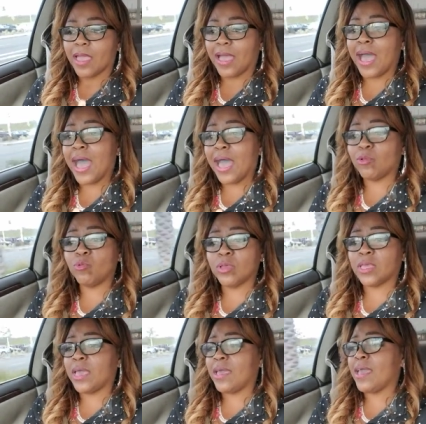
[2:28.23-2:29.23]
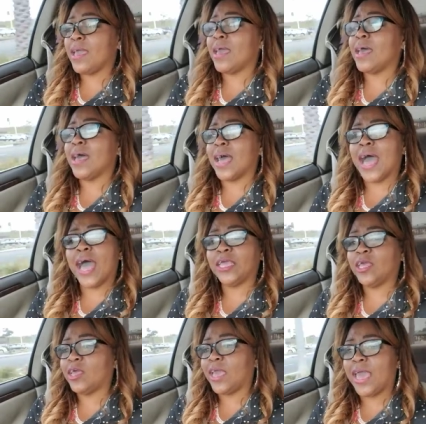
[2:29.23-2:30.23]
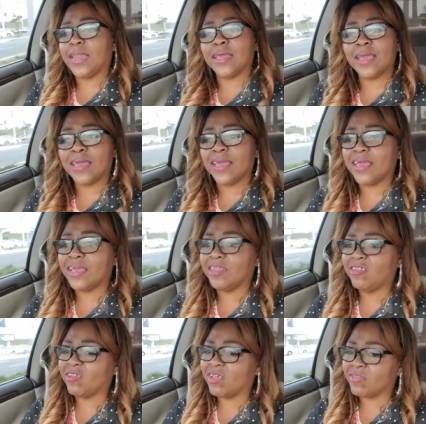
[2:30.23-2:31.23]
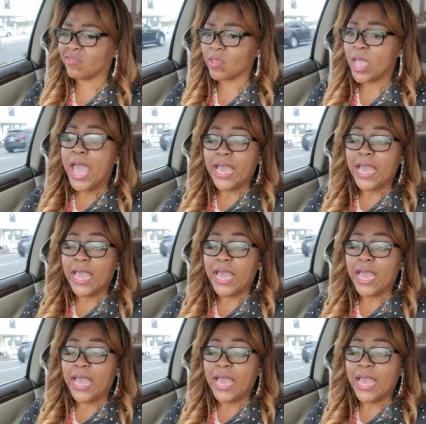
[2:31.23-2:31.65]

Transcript: I don't care how you get here, just